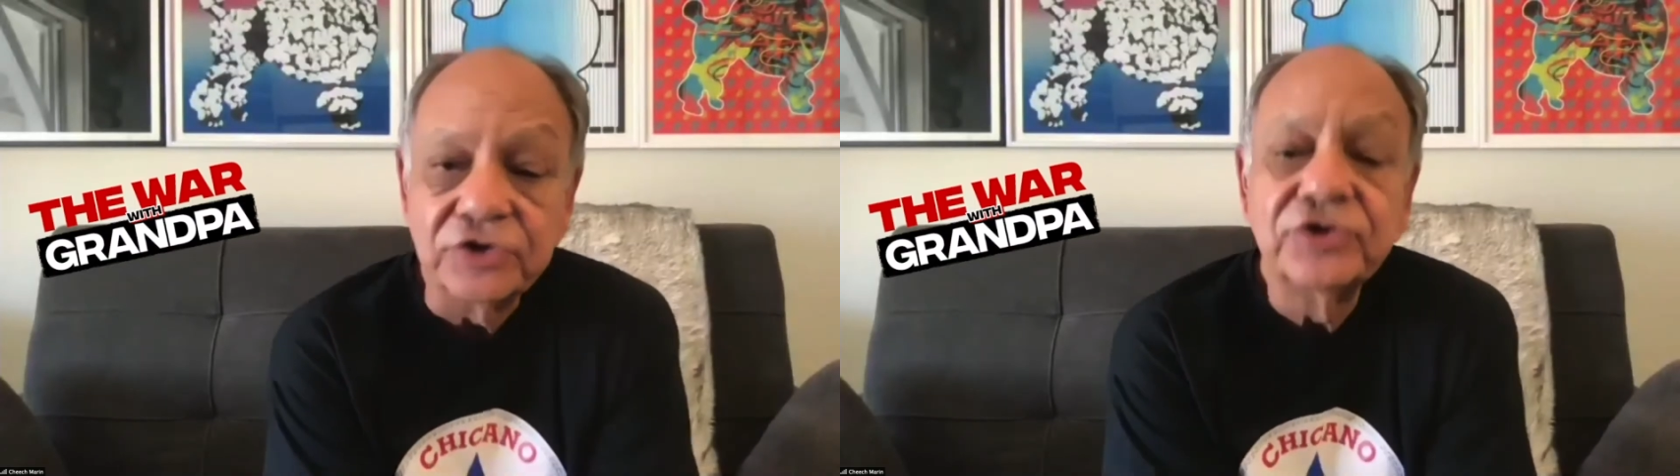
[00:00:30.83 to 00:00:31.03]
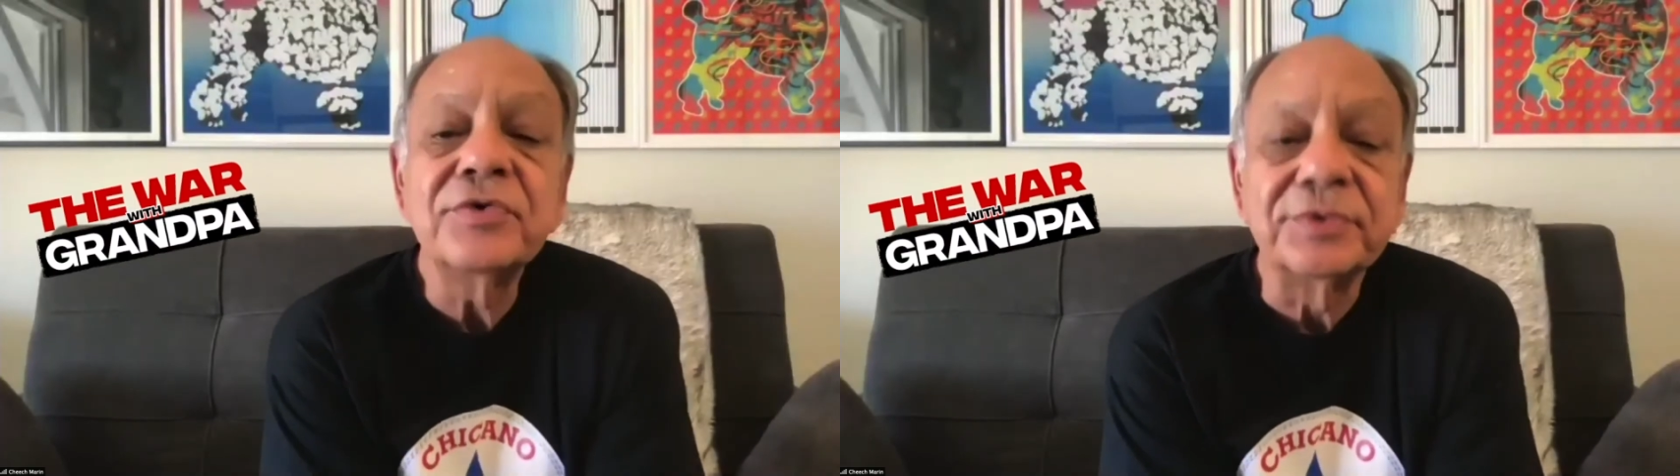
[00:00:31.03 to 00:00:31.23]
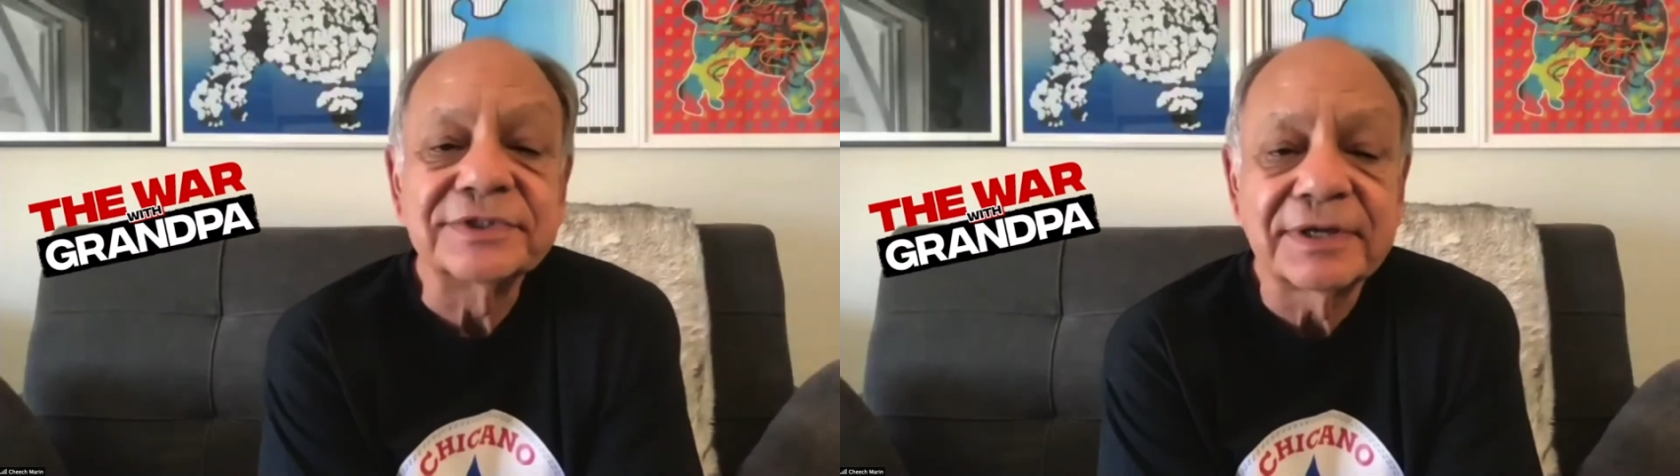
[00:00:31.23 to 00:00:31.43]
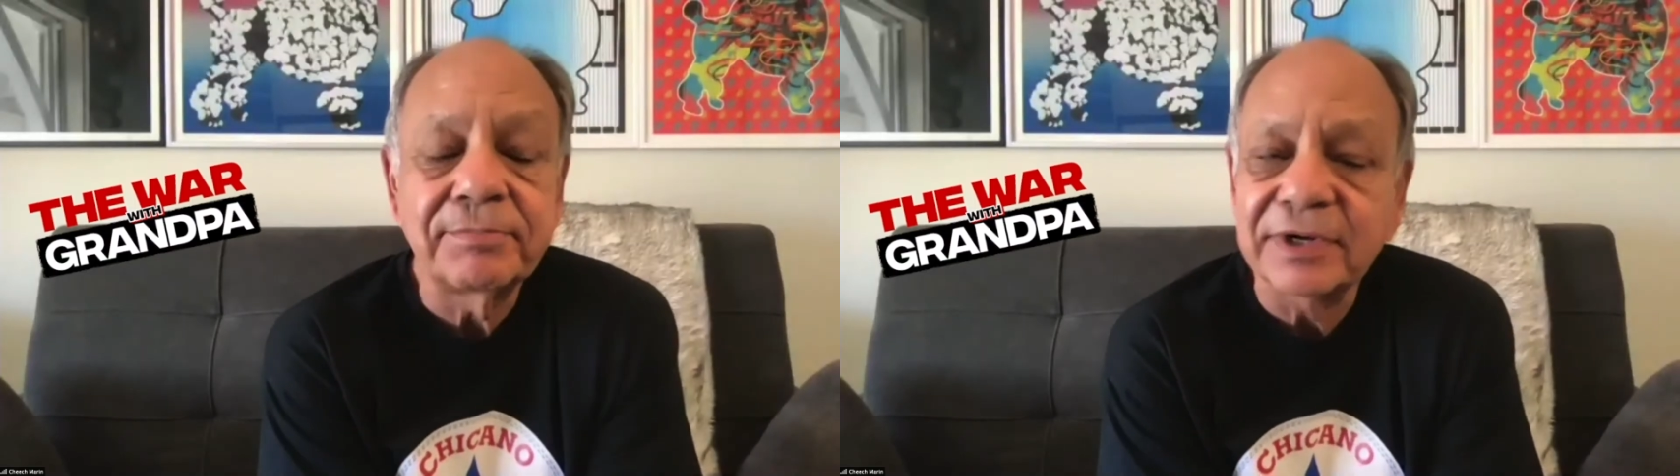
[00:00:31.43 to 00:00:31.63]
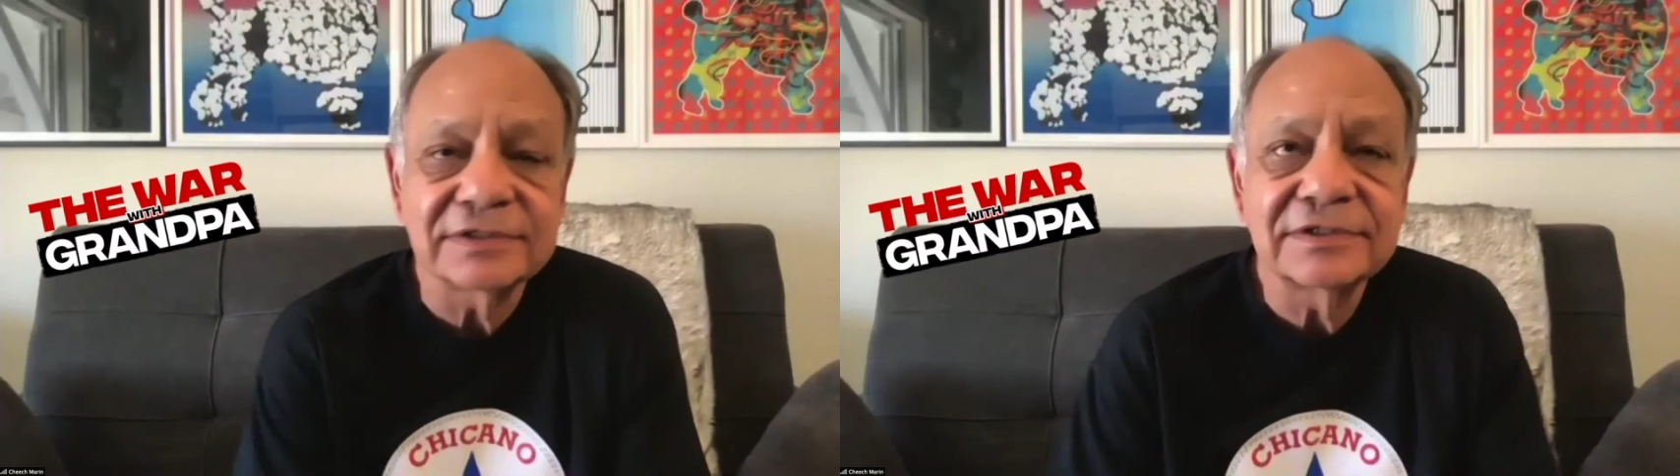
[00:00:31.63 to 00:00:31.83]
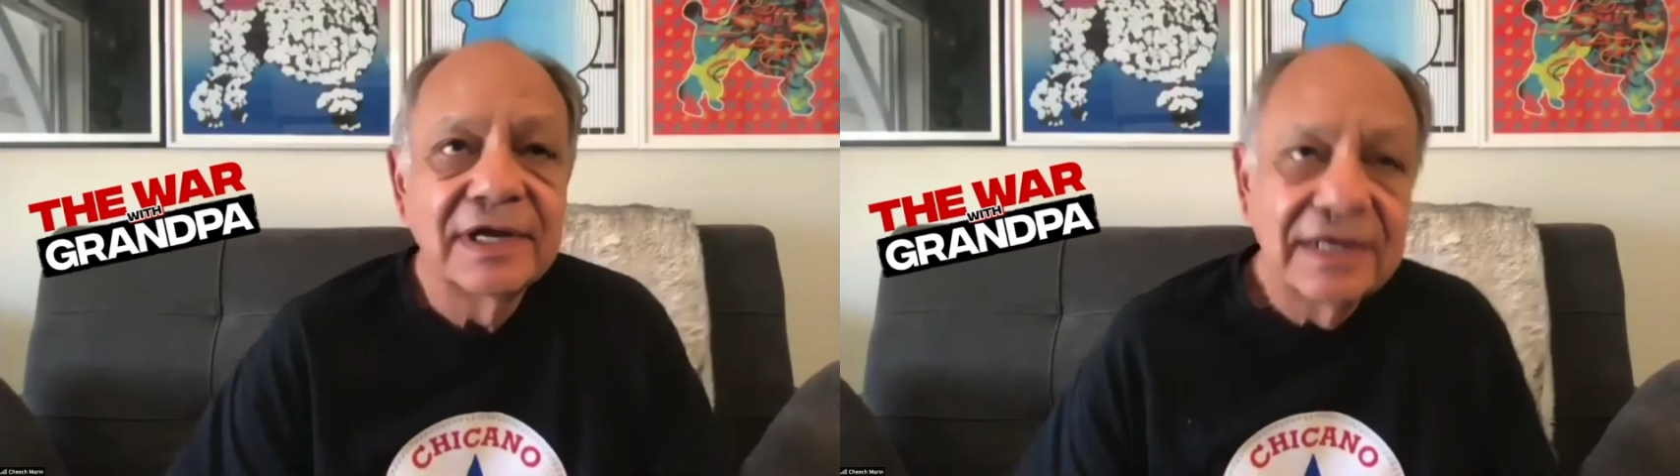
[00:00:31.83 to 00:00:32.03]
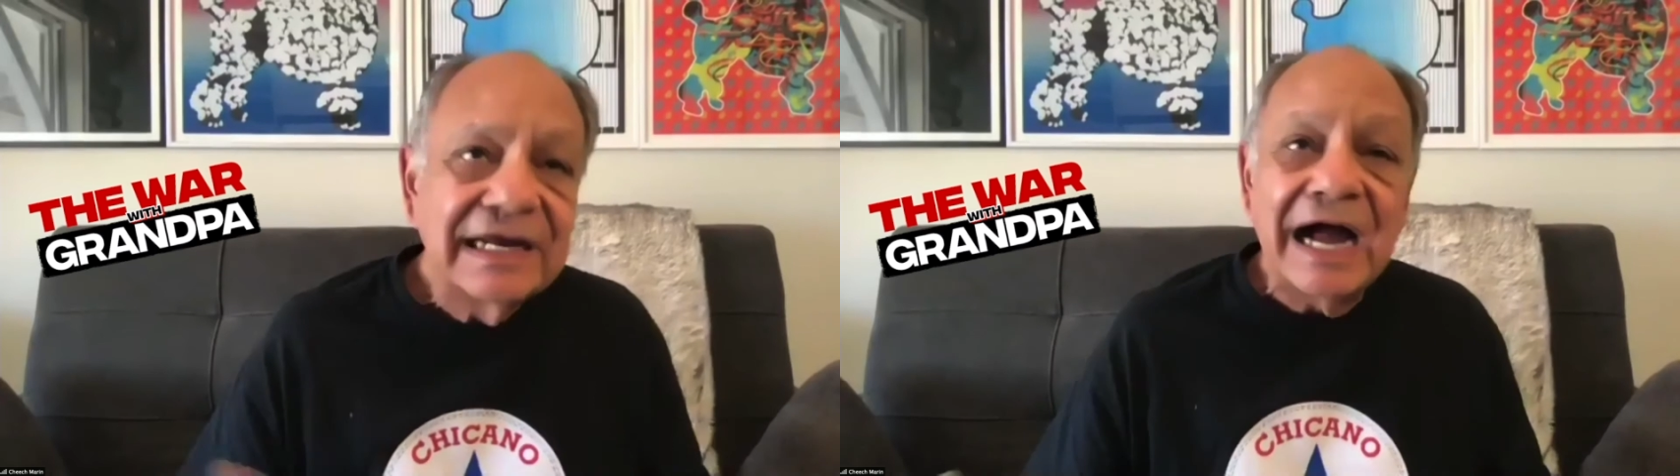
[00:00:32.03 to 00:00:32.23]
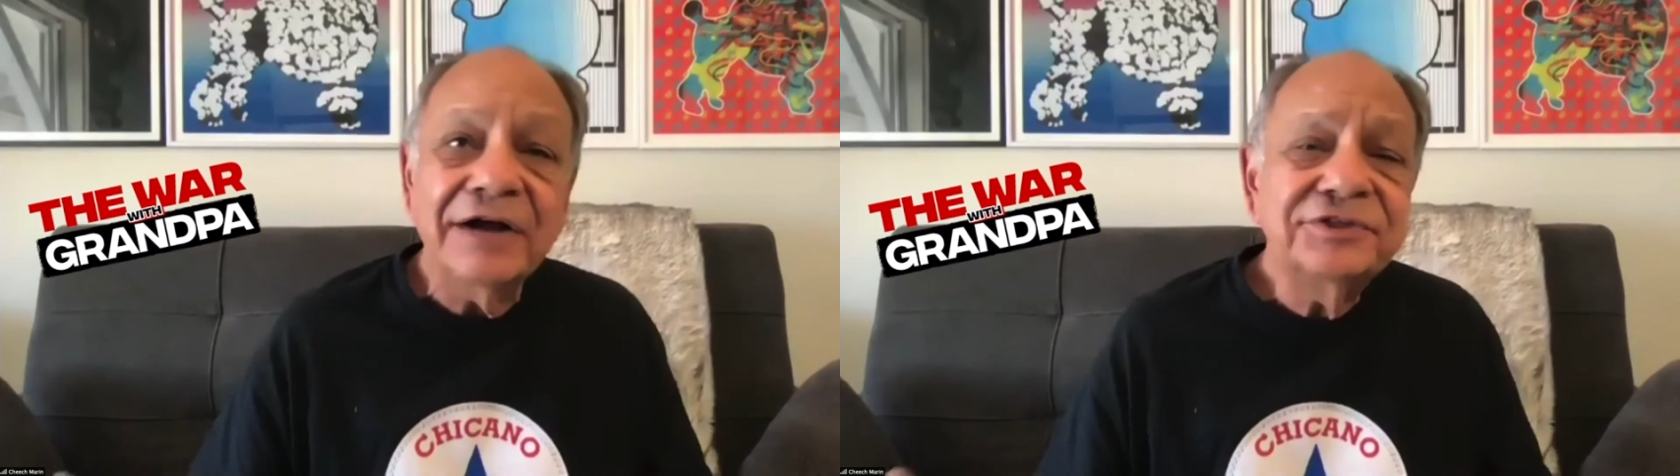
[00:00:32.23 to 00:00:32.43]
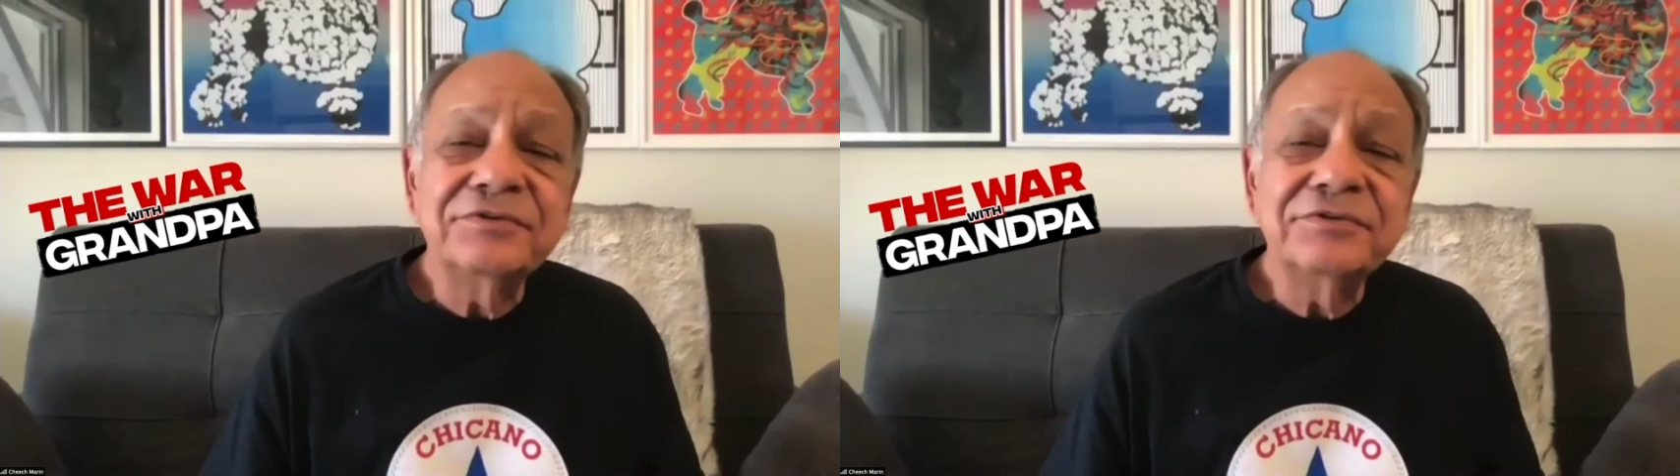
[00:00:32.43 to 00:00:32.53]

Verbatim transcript: You knew it was because how could